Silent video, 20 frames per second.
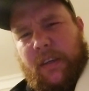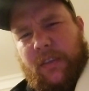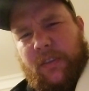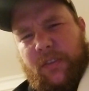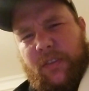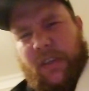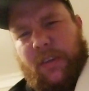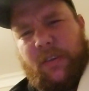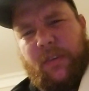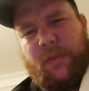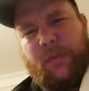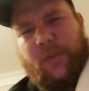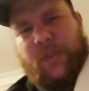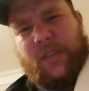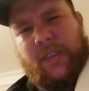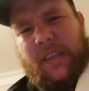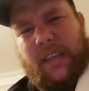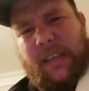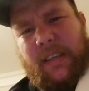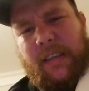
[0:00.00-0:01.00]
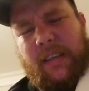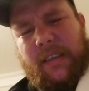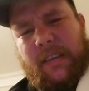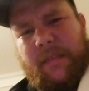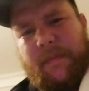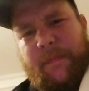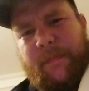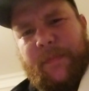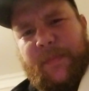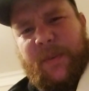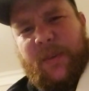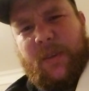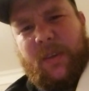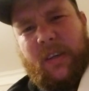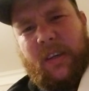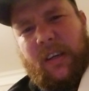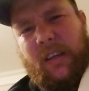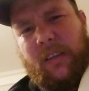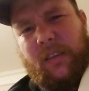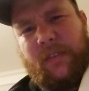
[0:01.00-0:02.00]
So you'll see
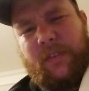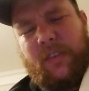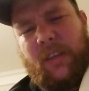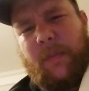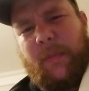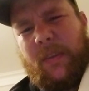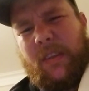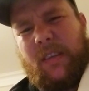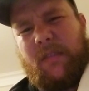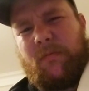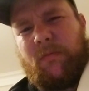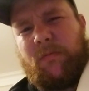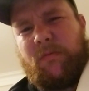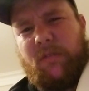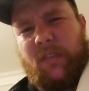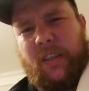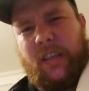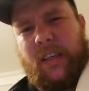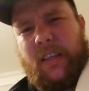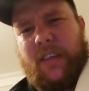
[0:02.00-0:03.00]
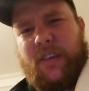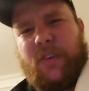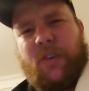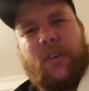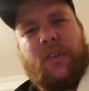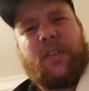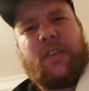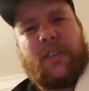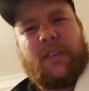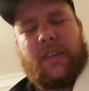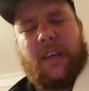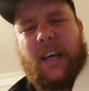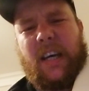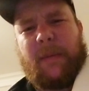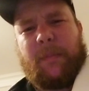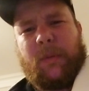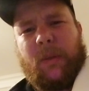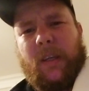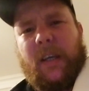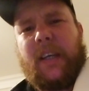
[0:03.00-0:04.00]
some of these really good
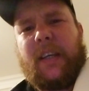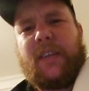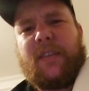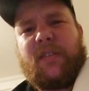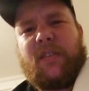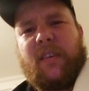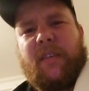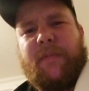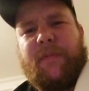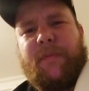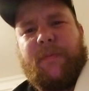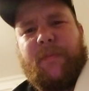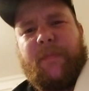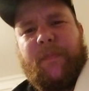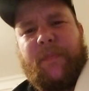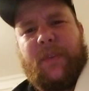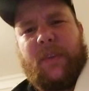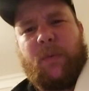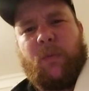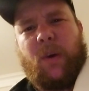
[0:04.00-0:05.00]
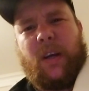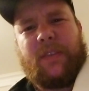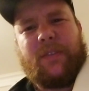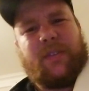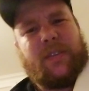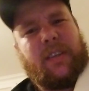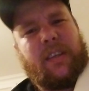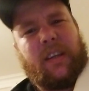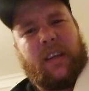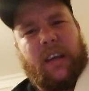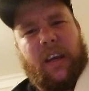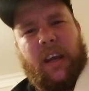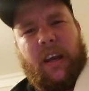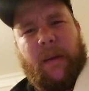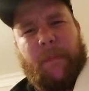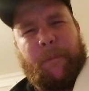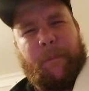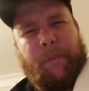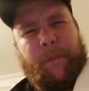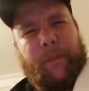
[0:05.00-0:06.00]
guitar players, like the ones that
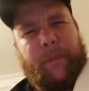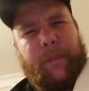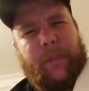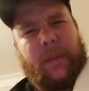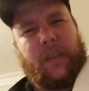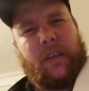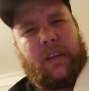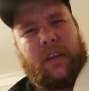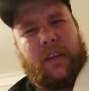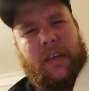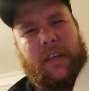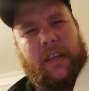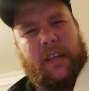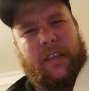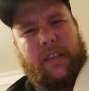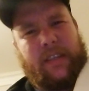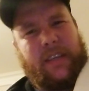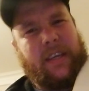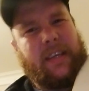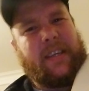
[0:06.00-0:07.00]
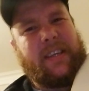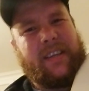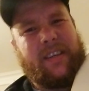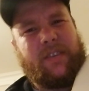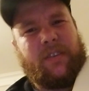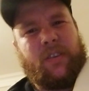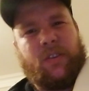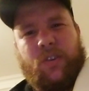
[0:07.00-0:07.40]
their ears are